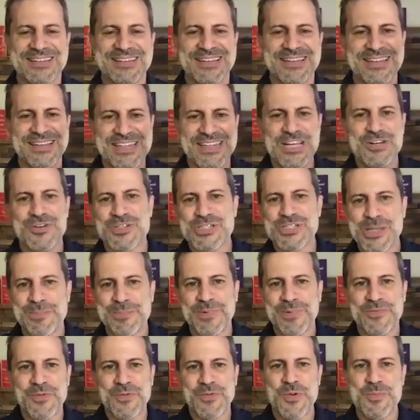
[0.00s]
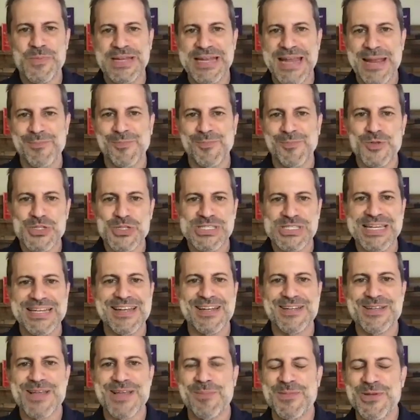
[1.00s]
the leadership of a woman named
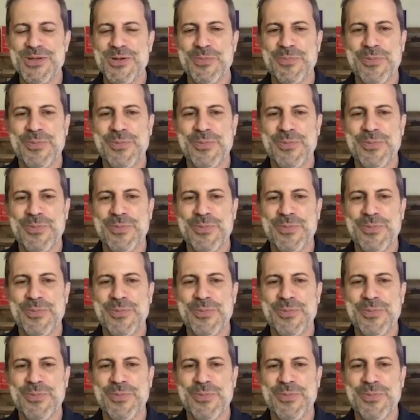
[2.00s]
Lucinda W.